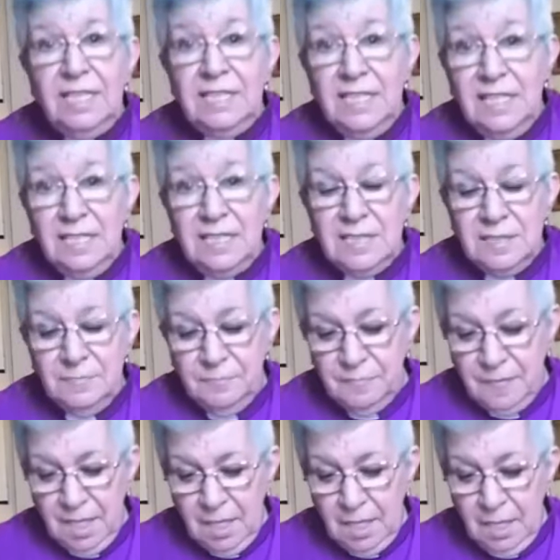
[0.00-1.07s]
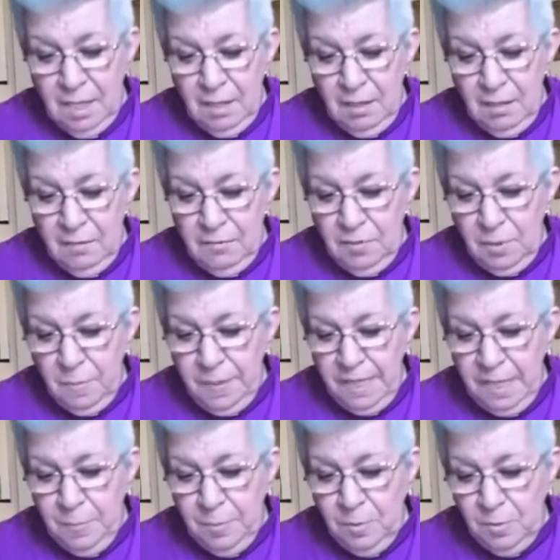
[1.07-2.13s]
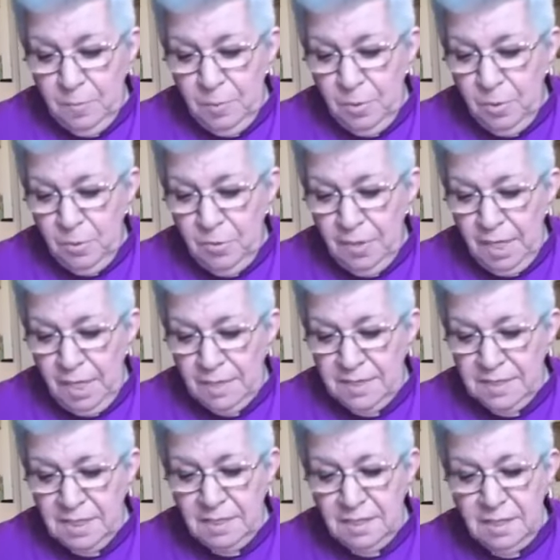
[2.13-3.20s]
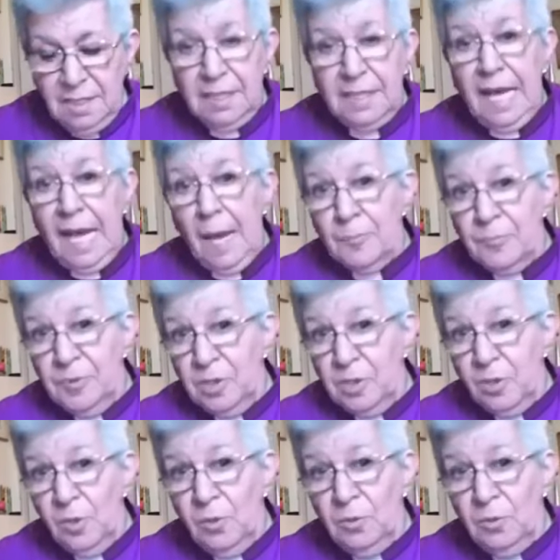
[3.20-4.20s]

give stream readings for people born under